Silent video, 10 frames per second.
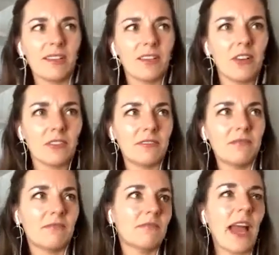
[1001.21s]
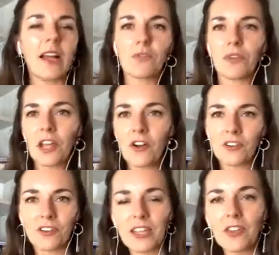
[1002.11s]
got angry
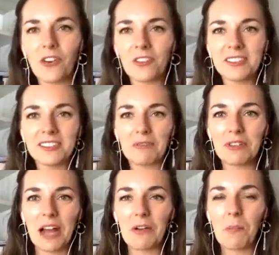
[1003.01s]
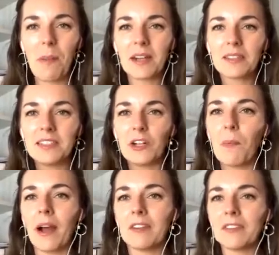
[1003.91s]
or annoyed with our partner about.